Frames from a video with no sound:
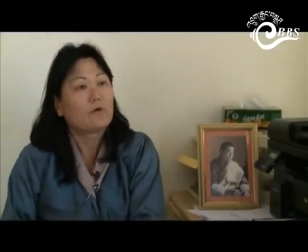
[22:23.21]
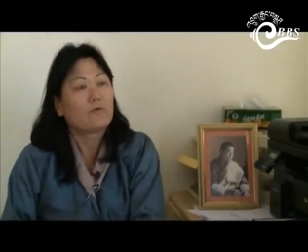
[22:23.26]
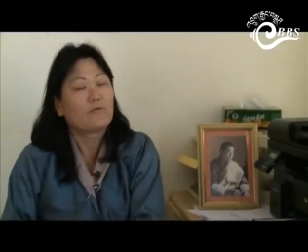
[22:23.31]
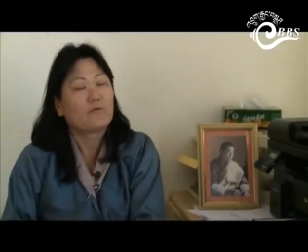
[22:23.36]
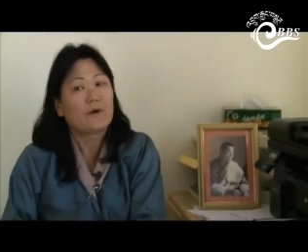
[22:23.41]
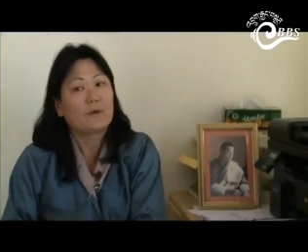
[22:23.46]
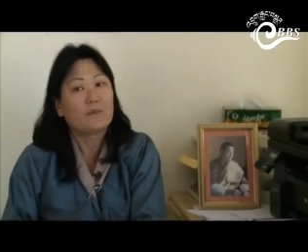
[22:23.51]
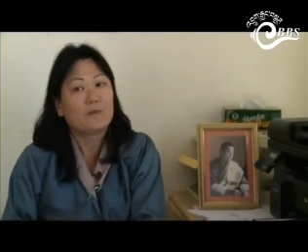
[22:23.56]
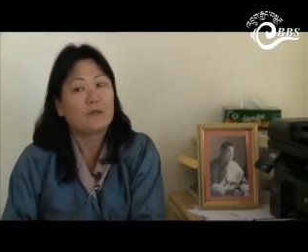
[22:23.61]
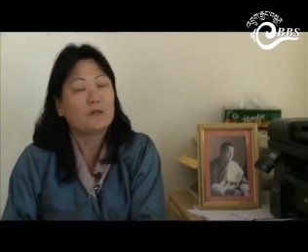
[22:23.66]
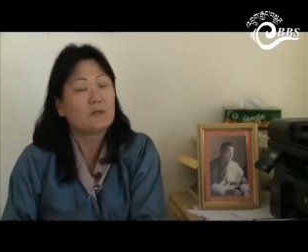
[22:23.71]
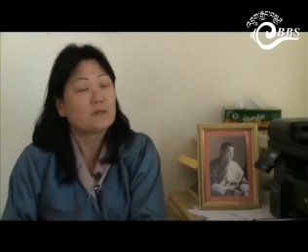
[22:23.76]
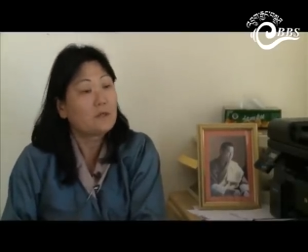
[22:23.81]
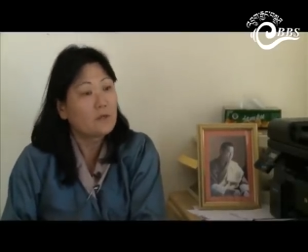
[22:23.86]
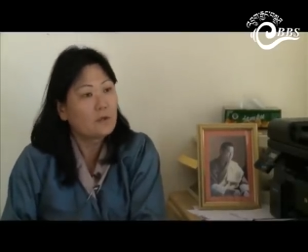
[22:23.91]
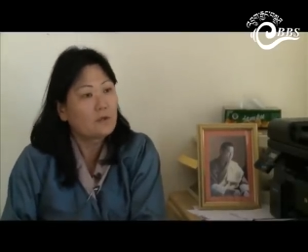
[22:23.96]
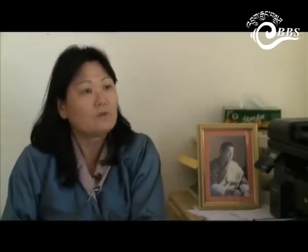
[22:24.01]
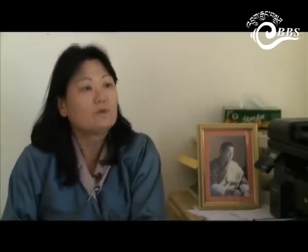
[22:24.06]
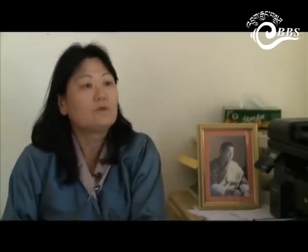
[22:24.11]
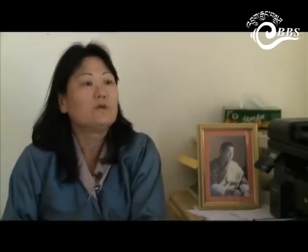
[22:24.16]
families,
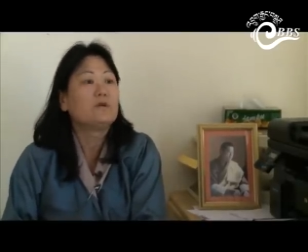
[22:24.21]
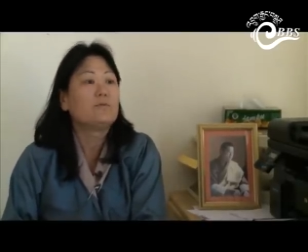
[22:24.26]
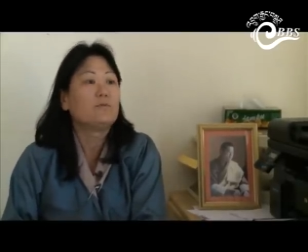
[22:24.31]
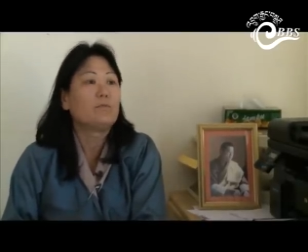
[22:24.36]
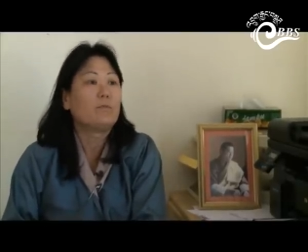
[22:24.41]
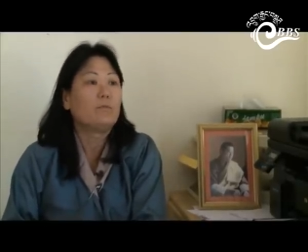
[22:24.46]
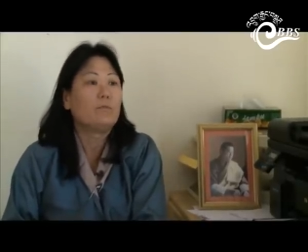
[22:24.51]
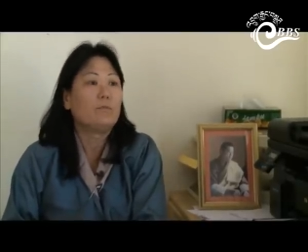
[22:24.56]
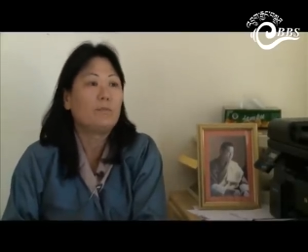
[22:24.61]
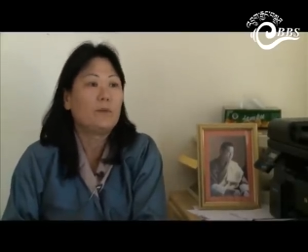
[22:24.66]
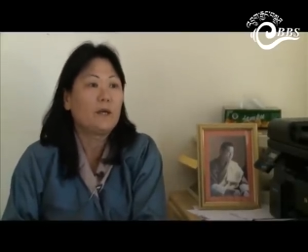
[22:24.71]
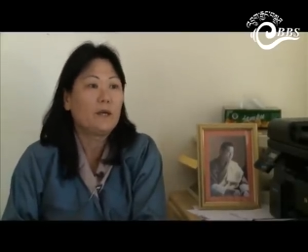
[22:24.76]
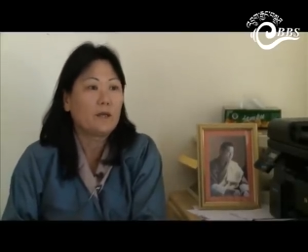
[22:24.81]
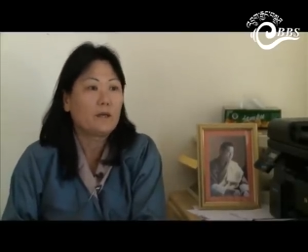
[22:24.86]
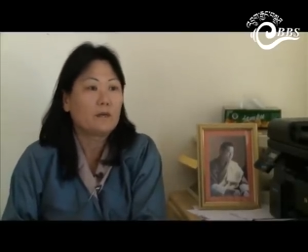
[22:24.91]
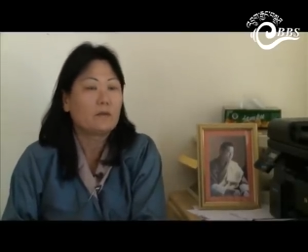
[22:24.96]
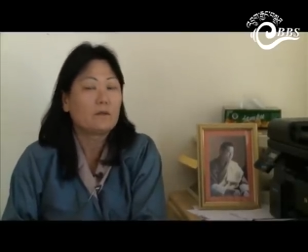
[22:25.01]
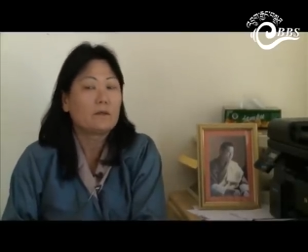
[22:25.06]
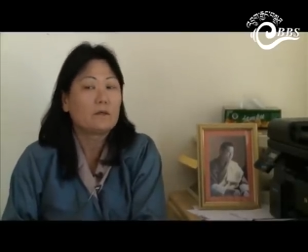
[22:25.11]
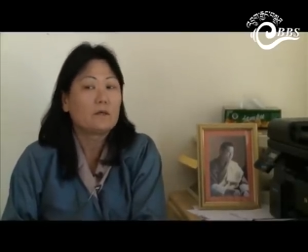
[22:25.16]
including
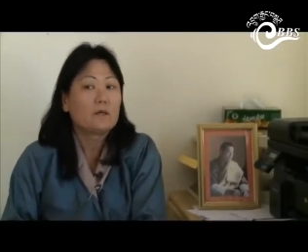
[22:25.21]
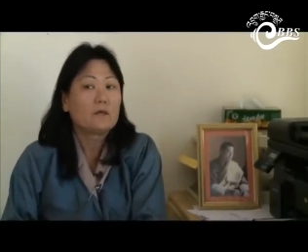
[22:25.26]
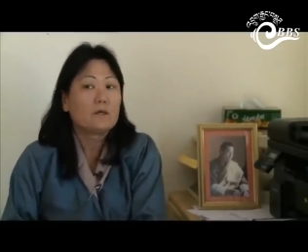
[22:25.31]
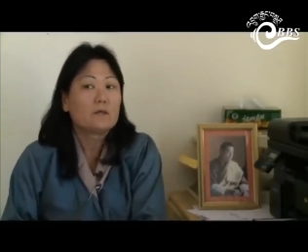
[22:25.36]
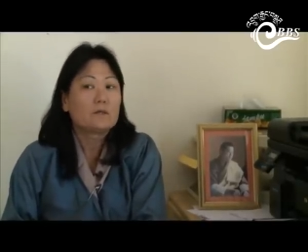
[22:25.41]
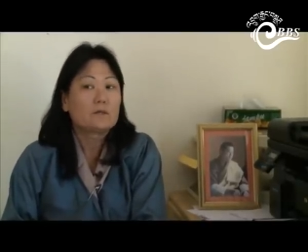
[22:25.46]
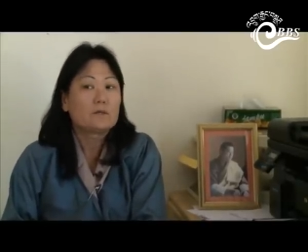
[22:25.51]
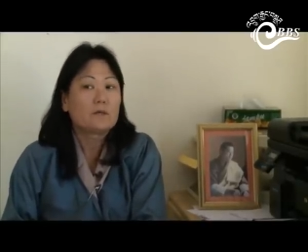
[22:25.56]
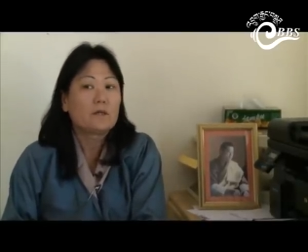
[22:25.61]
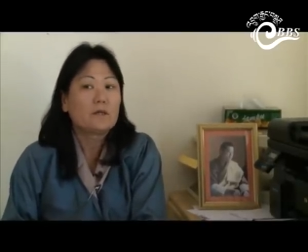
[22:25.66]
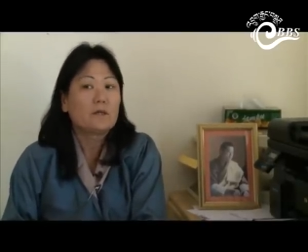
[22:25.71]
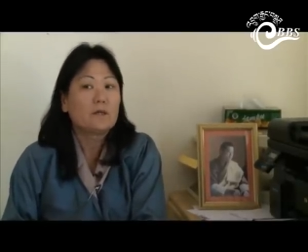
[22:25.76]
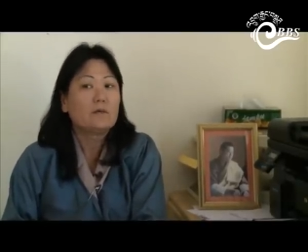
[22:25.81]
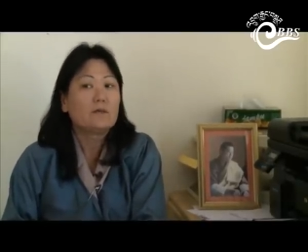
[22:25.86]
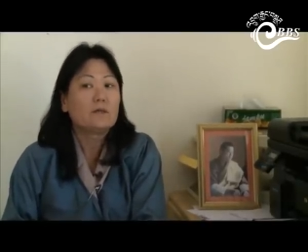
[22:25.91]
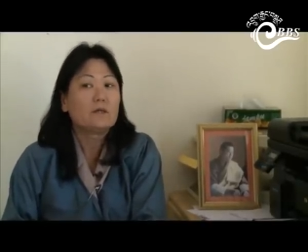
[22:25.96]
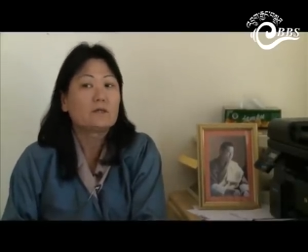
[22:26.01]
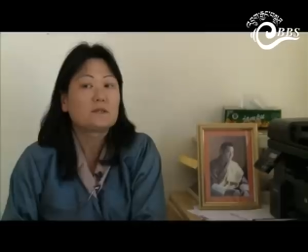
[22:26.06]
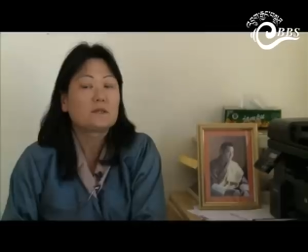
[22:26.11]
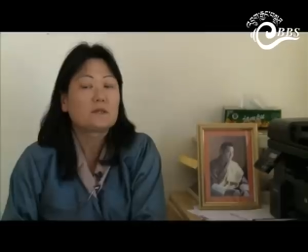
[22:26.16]
male. So I
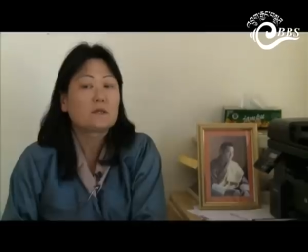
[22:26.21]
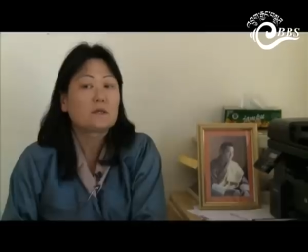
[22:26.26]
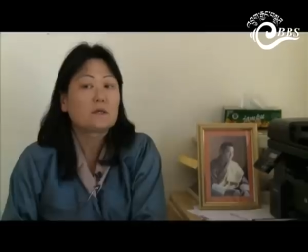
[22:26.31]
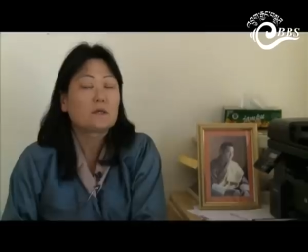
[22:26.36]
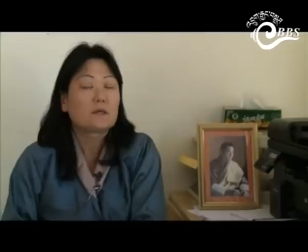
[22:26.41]
think this